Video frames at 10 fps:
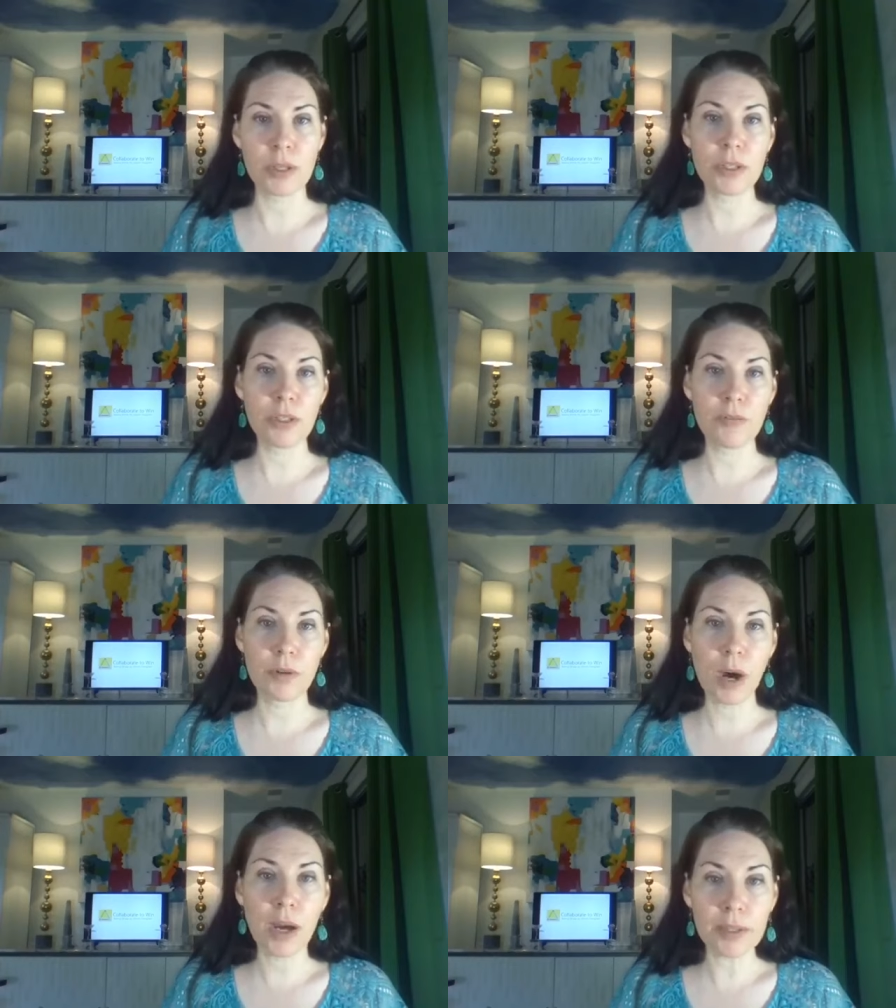until you've
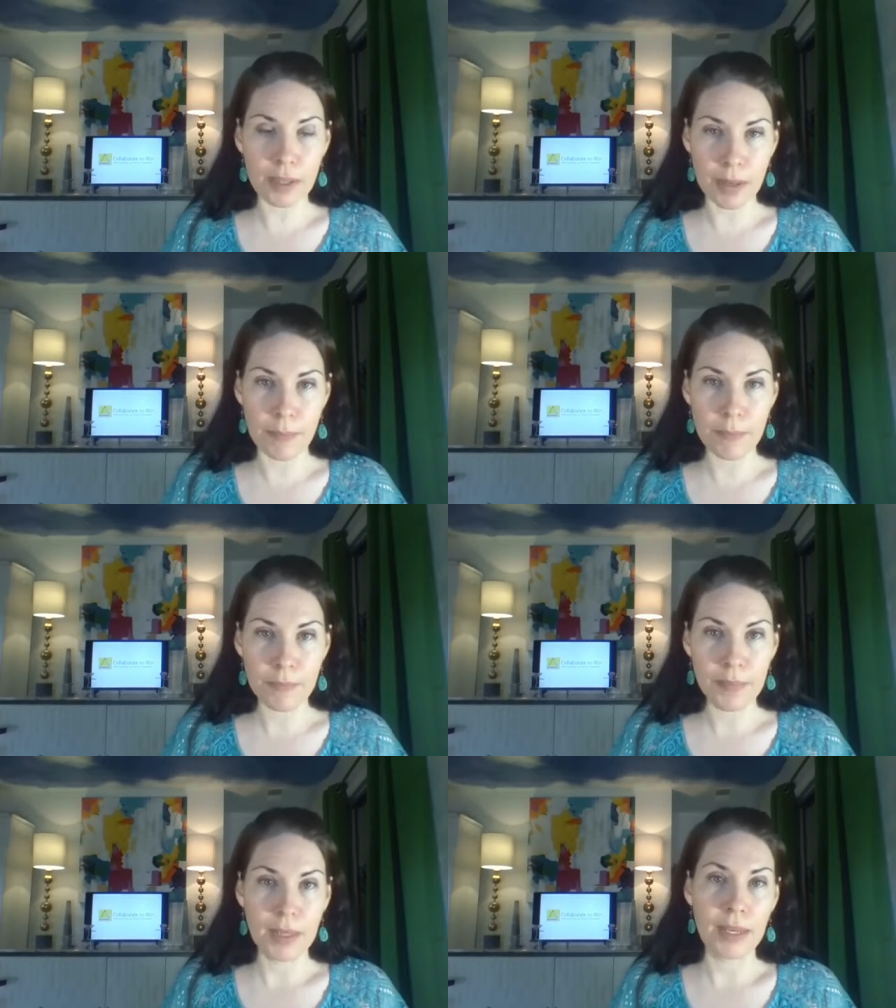caught them
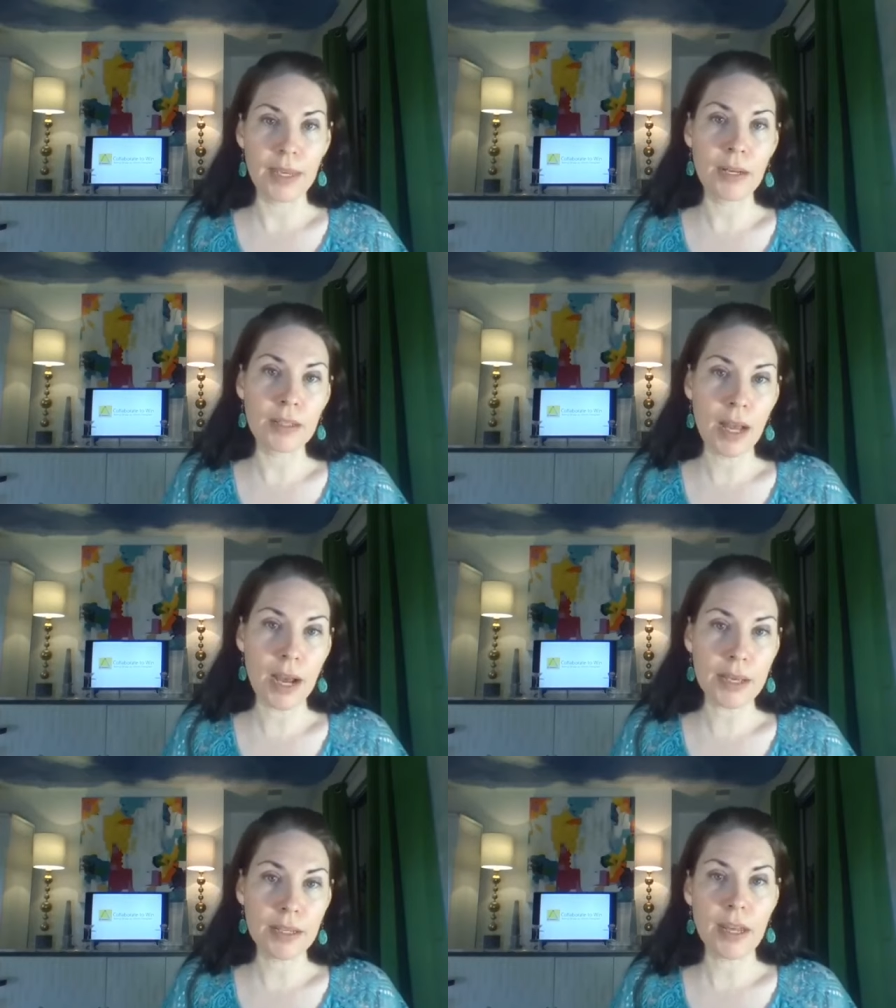in a
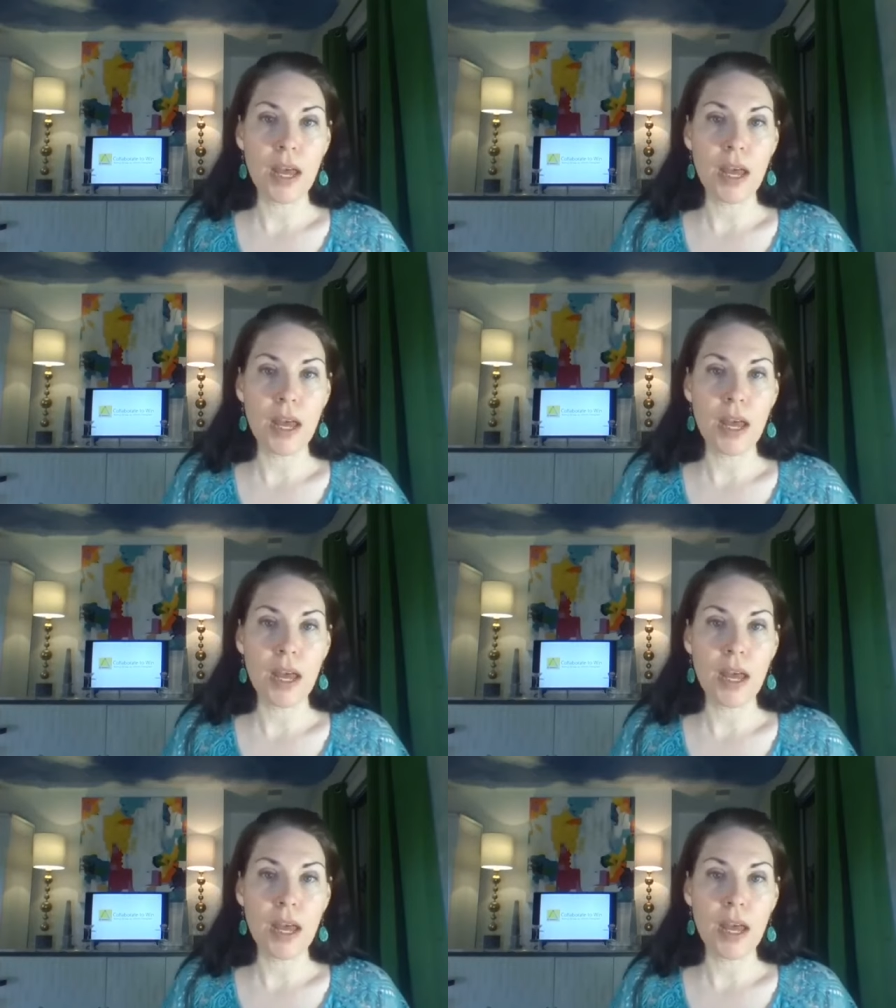lie.